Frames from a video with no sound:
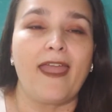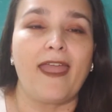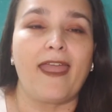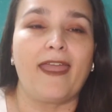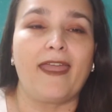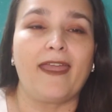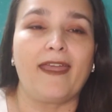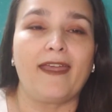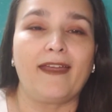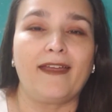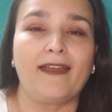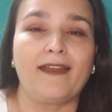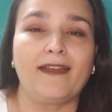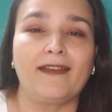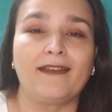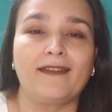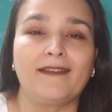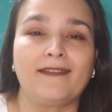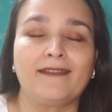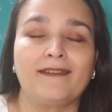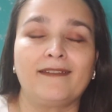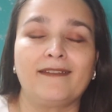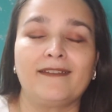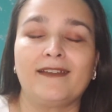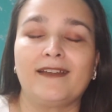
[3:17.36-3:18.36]

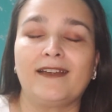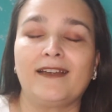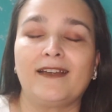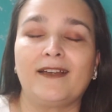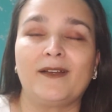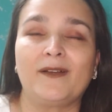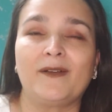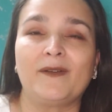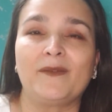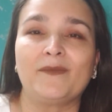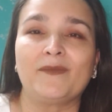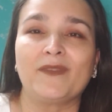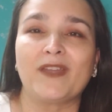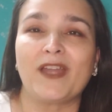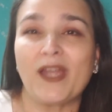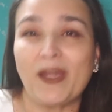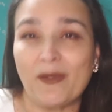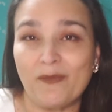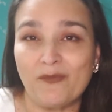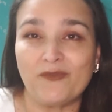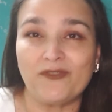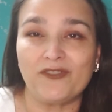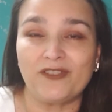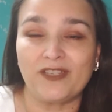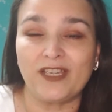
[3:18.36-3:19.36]
and I
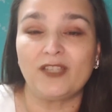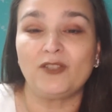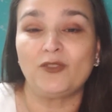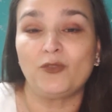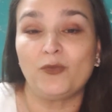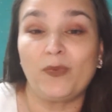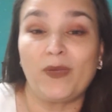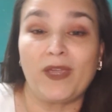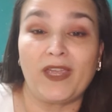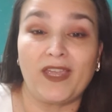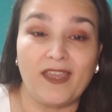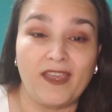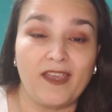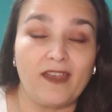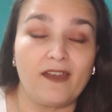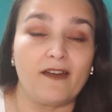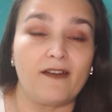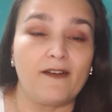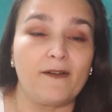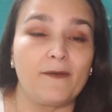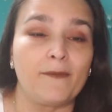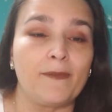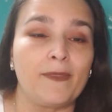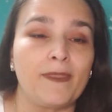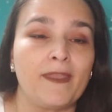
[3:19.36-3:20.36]
appreciate to be
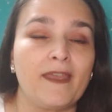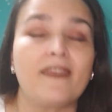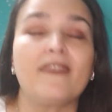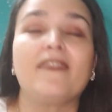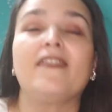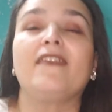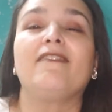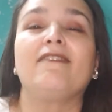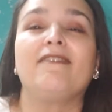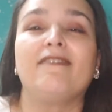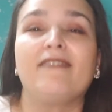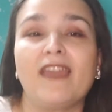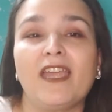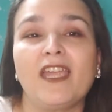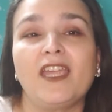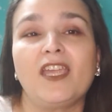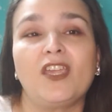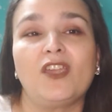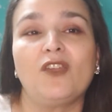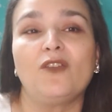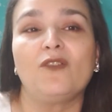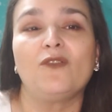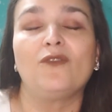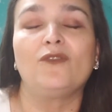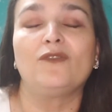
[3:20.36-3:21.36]
here. Then
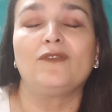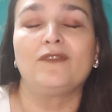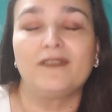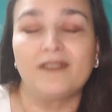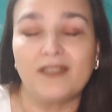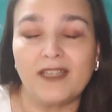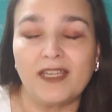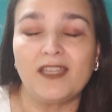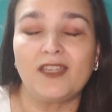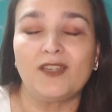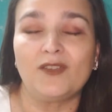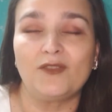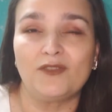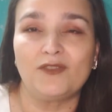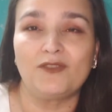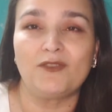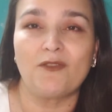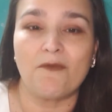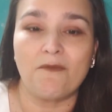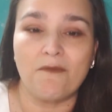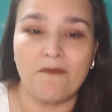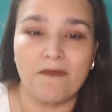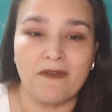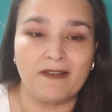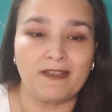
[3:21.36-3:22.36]
thank you
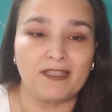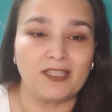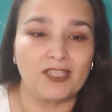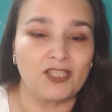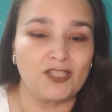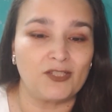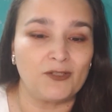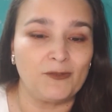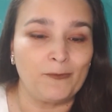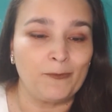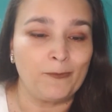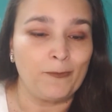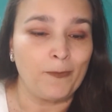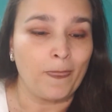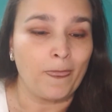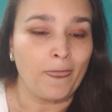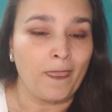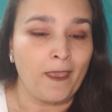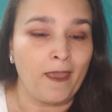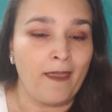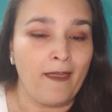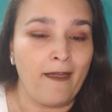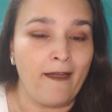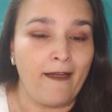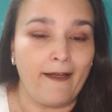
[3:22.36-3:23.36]
so much.
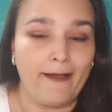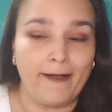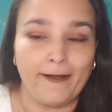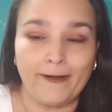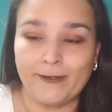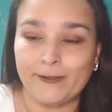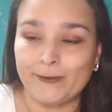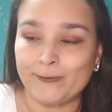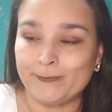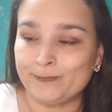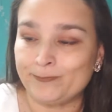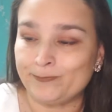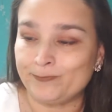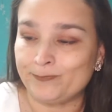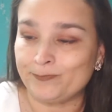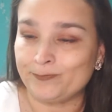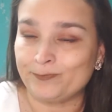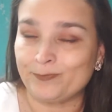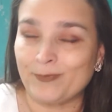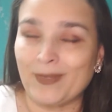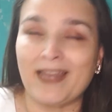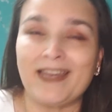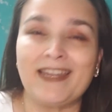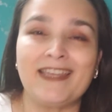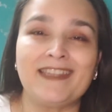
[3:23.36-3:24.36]

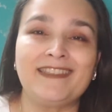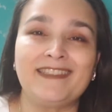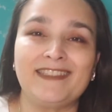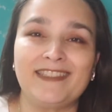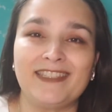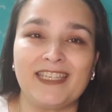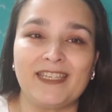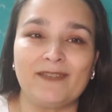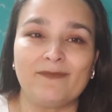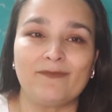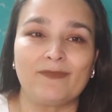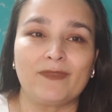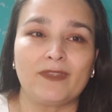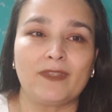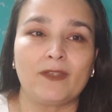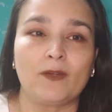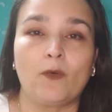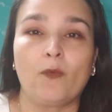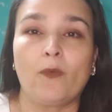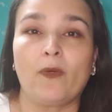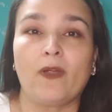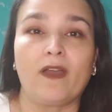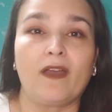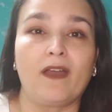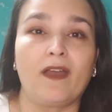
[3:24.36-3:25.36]
Let's see
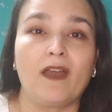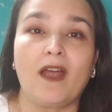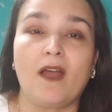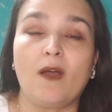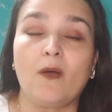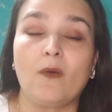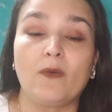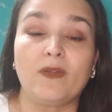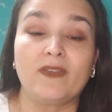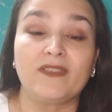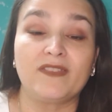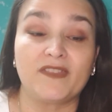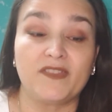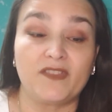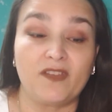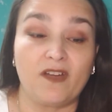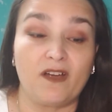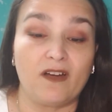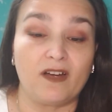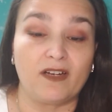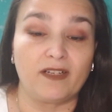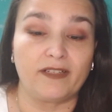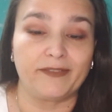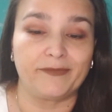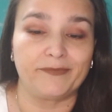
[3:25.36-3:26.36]
where we
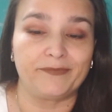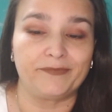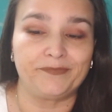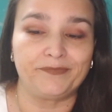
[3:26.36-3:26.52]
start.